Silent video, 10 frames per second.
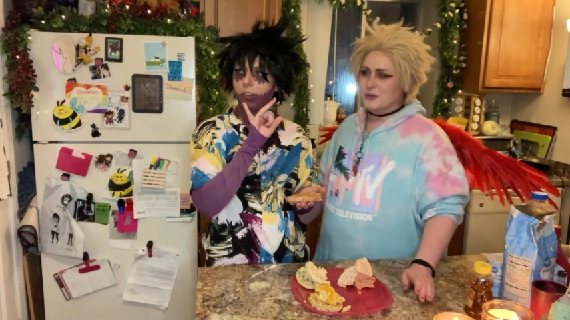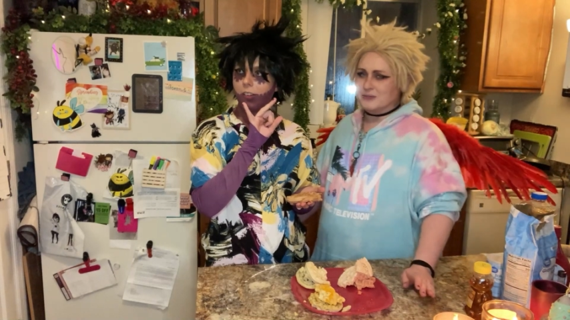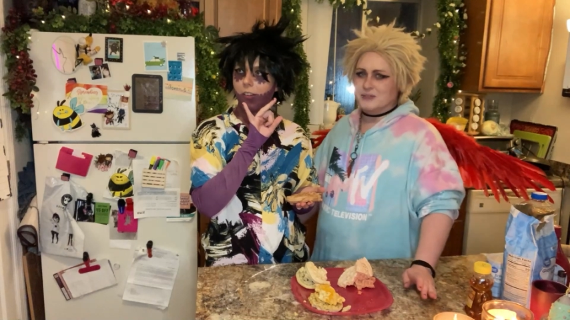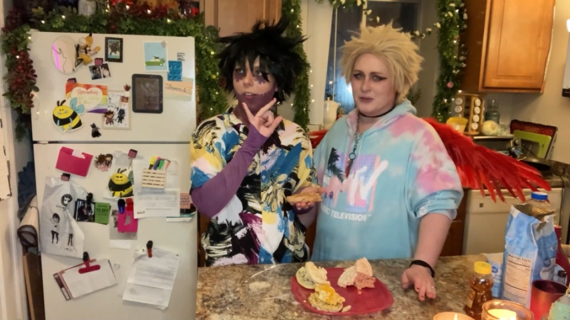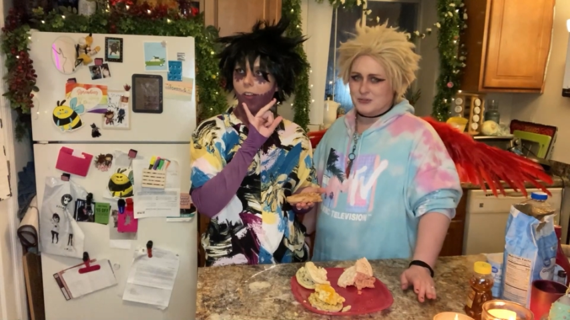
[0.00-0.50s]

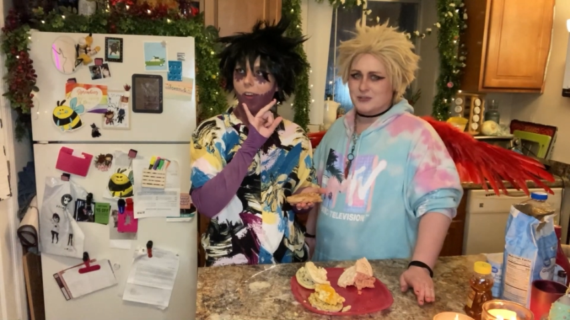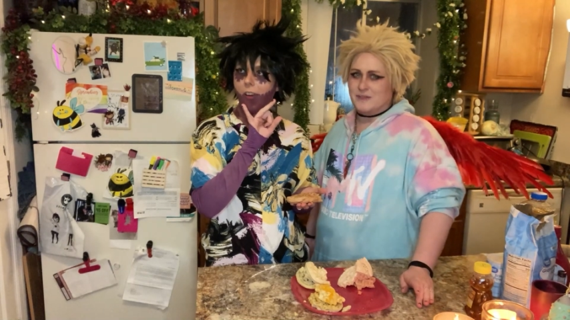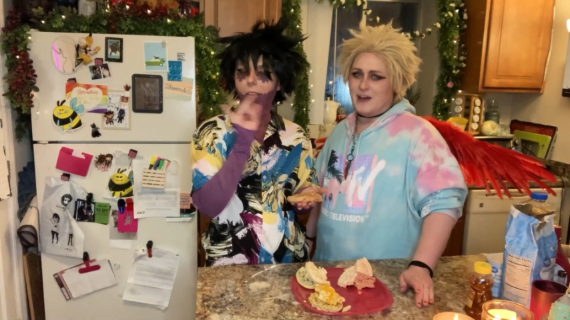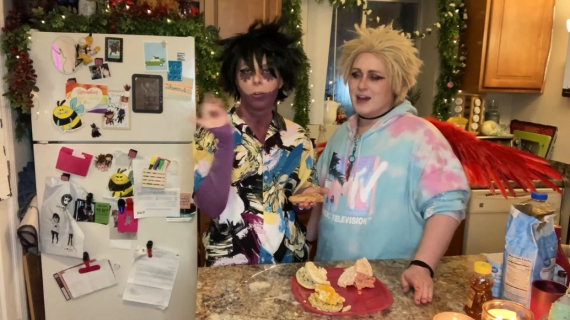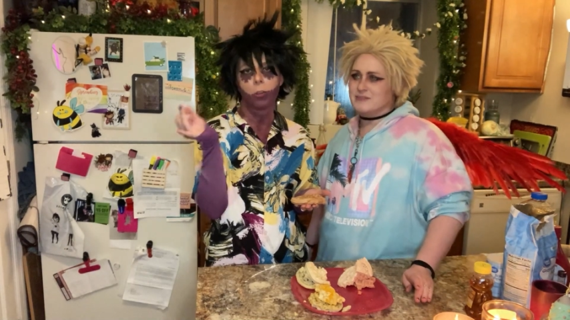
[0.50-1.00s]
Speaker 1: don't know.
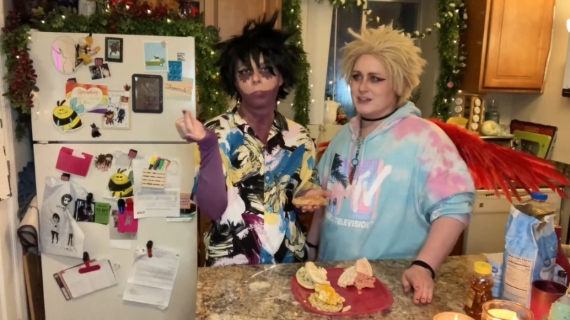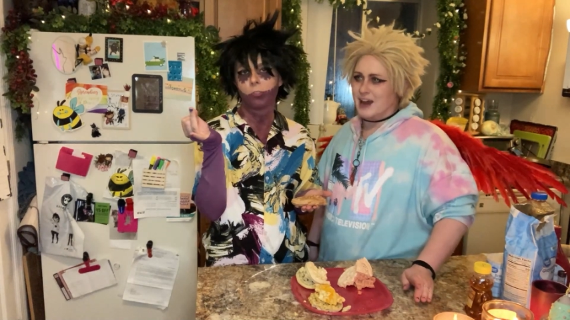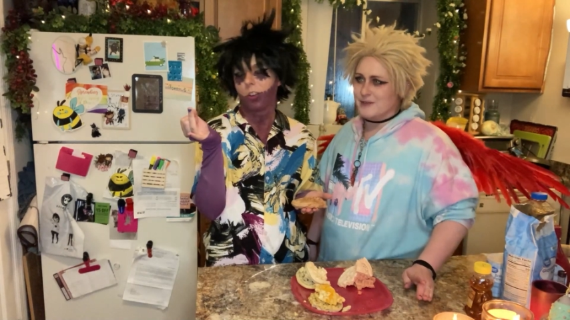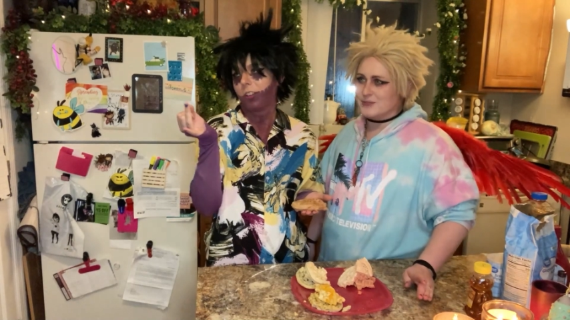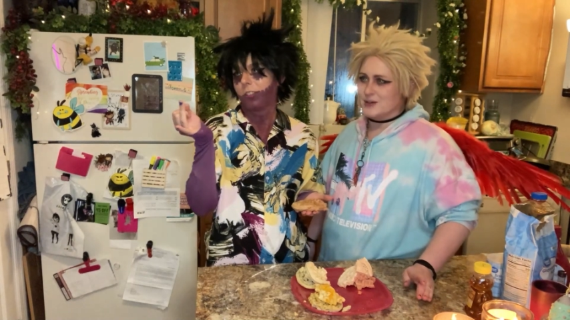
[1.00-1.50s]
If I have, have to
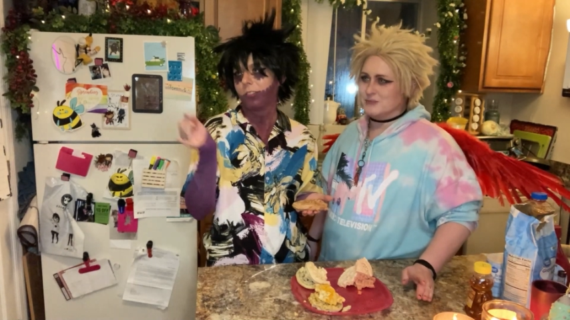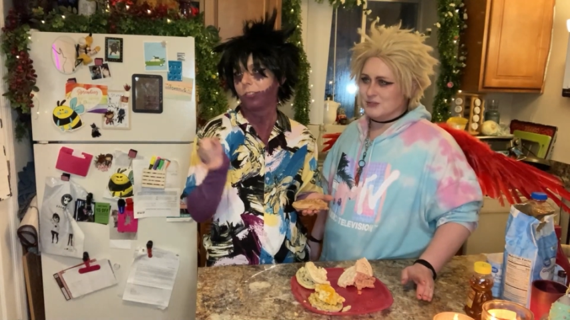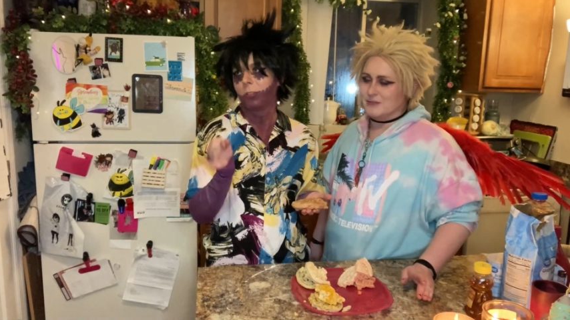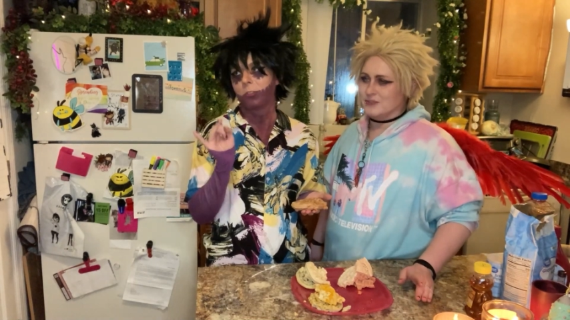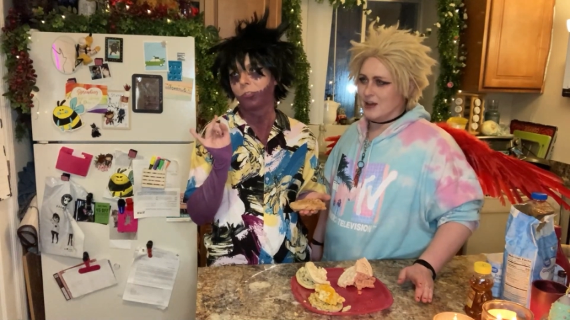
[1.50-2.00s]
have some,
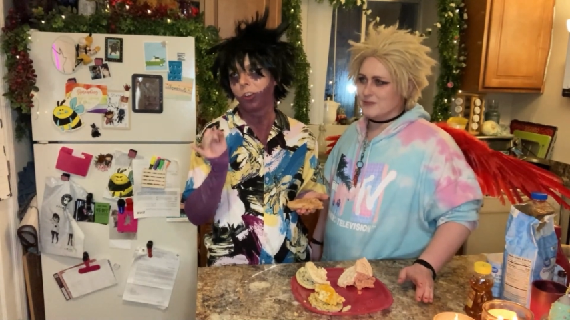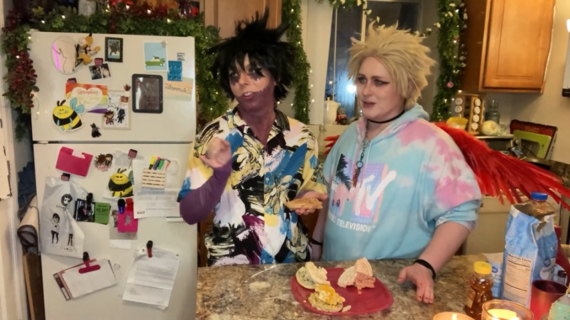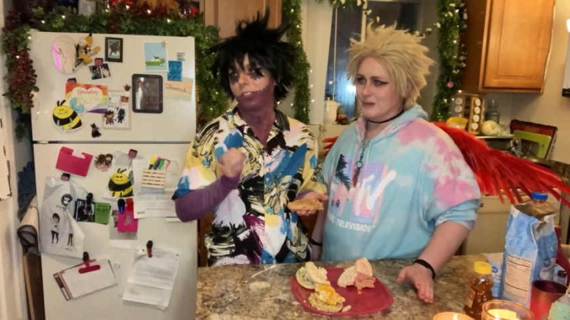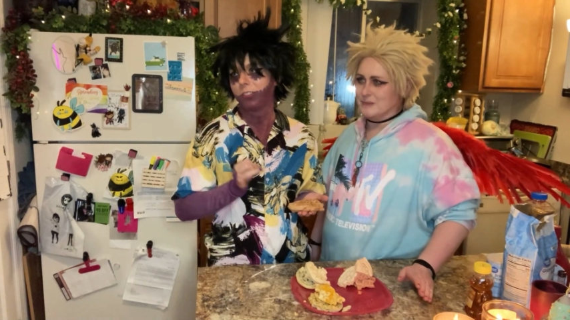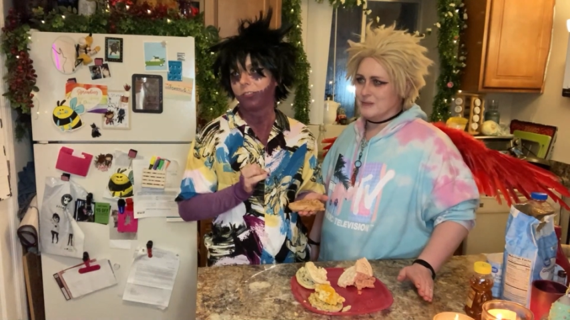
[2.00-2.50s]
you have to have
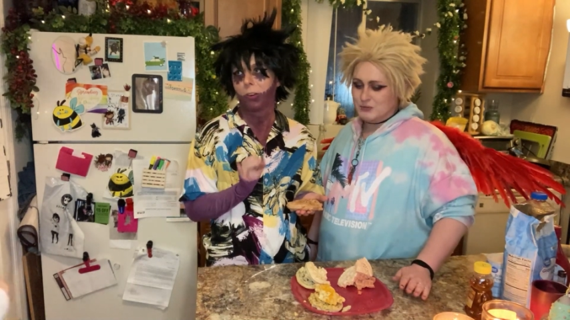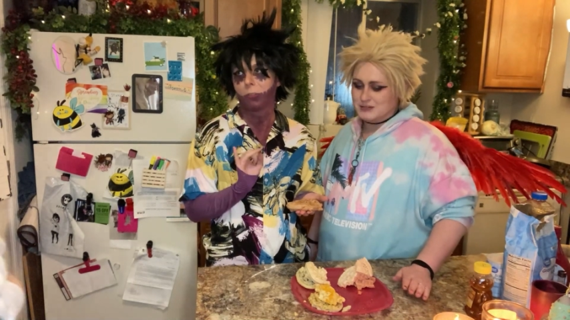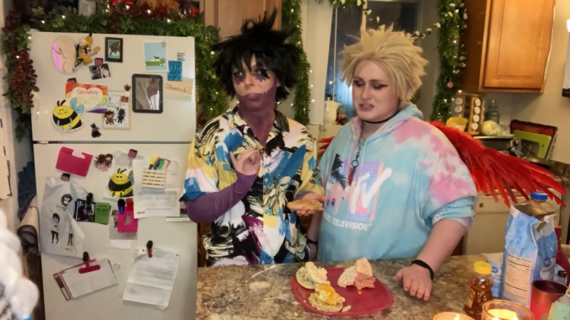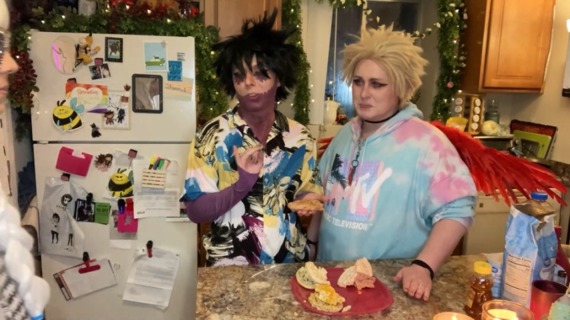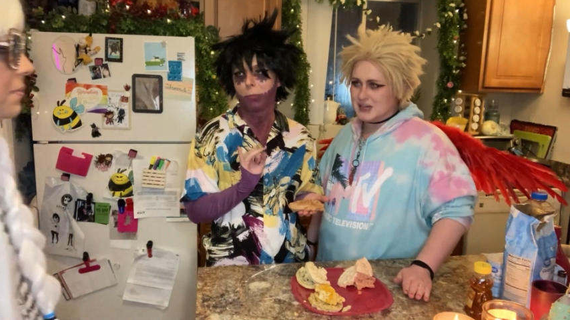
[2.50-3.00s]
some. You
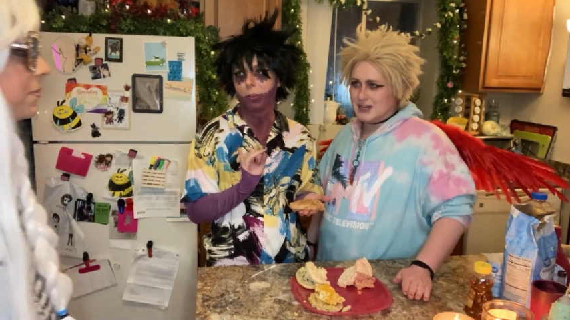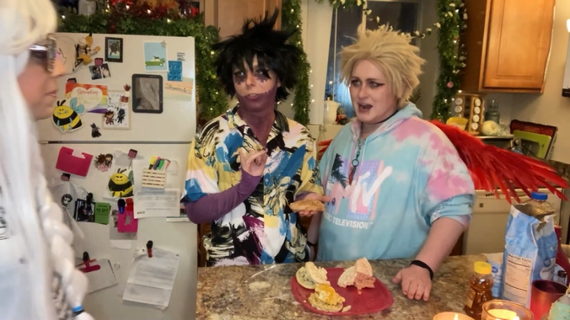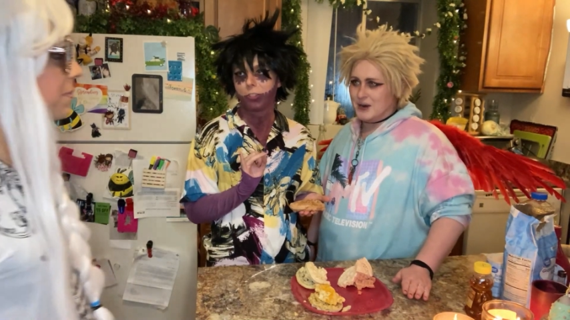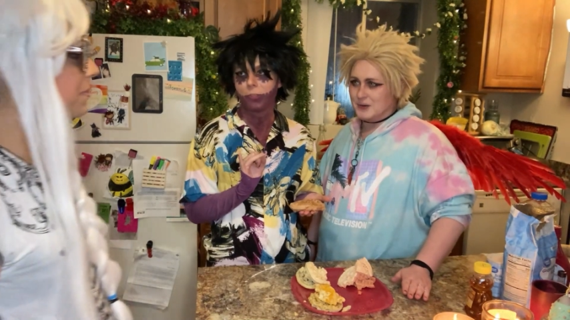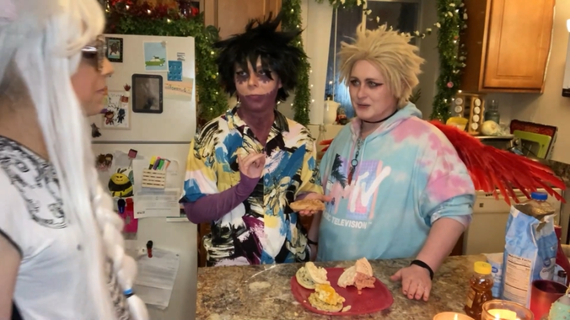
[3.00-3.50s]
can spit it
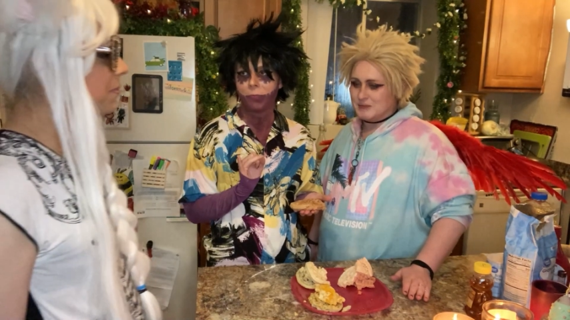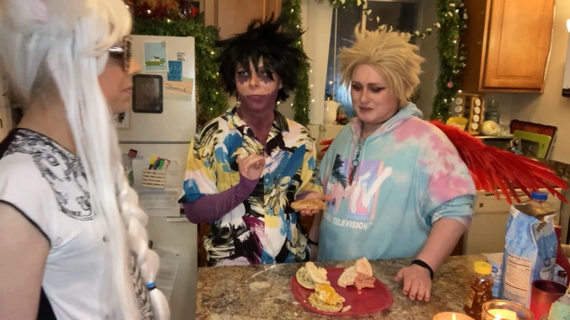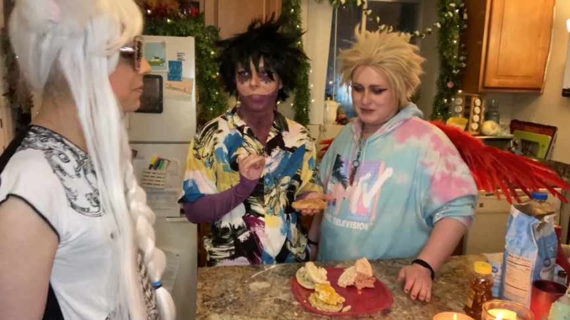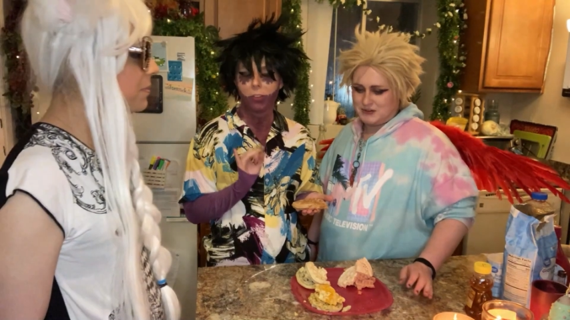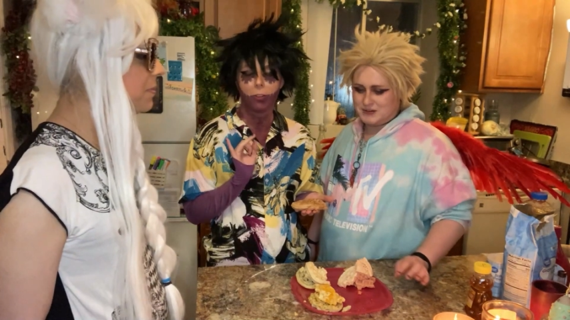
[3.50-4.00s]
out.
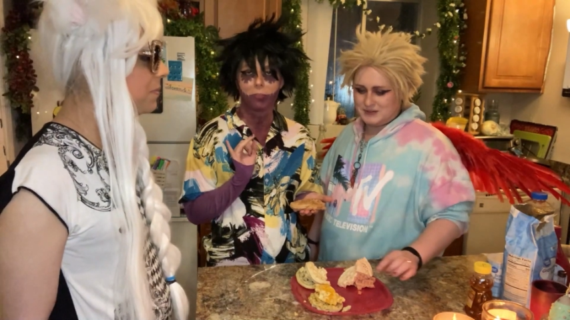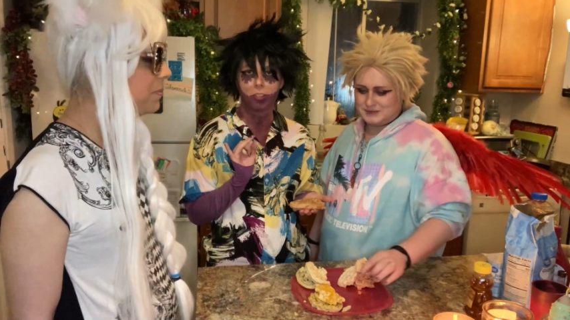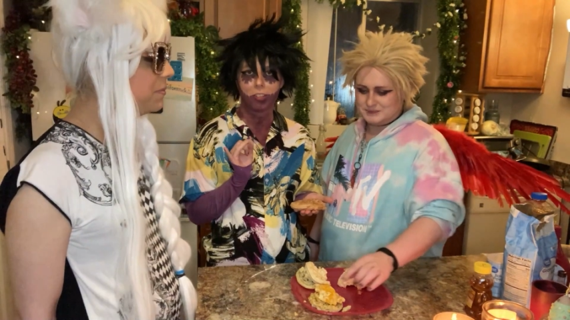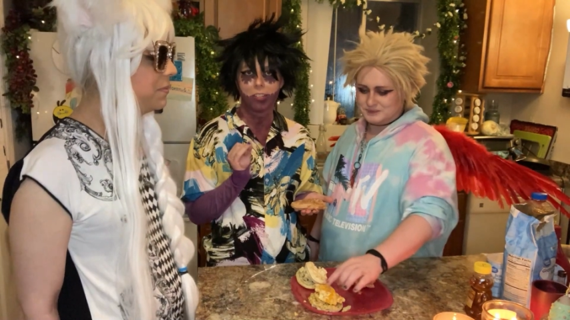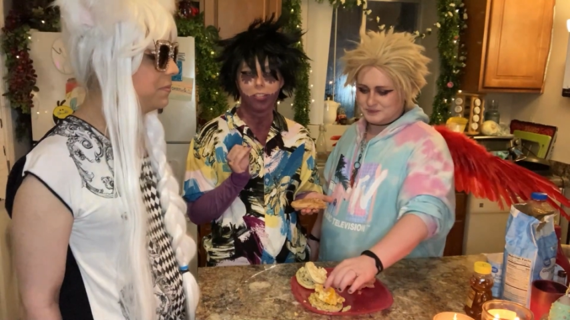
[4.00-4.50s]
Wait. You don't have to